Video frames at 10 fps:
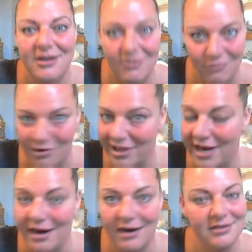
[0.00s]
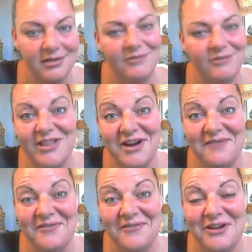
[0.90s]
We're there. We're
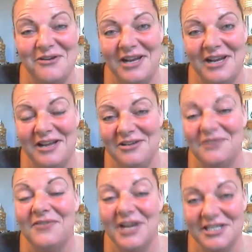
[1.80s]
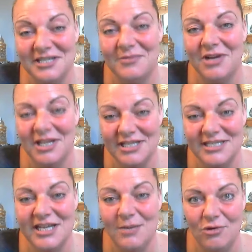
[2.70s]
there for you. And then you'll find someone on this
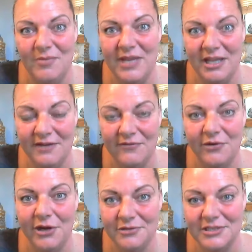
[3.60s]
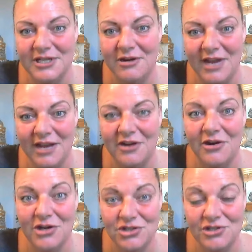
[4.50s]
team who will be there for you. So I
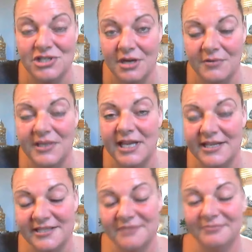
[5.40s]
encourage you to start with us.